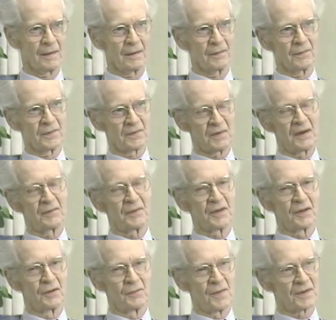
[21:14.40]
I mean, we
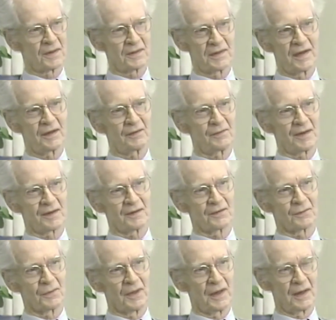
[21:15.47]
don't want to take credit
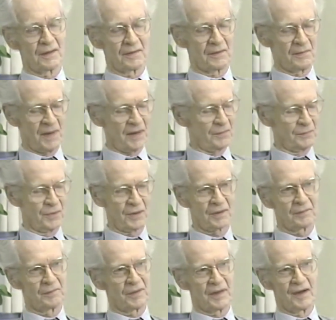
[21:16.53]
away, and uh, my book,
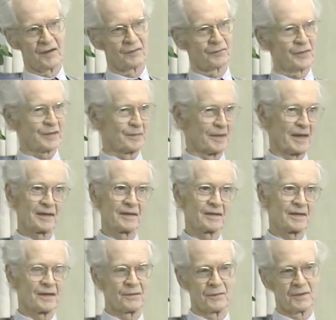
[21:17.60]
Beyond Freedom and
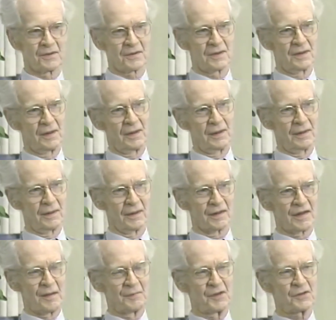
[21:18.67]
Dignity, was a
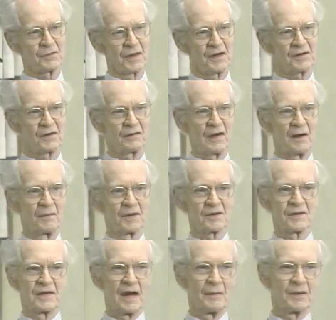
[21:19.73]
demonstration of how much
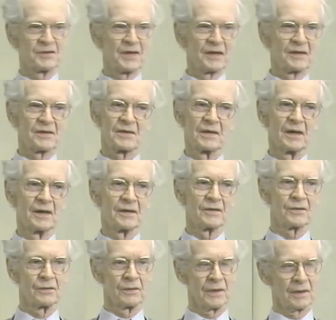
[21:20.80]
damage that has done
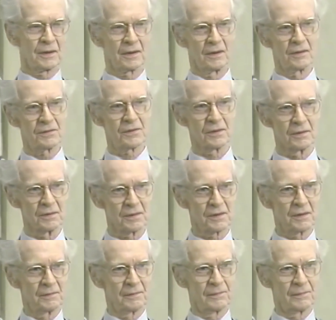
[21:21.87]
to our cultures.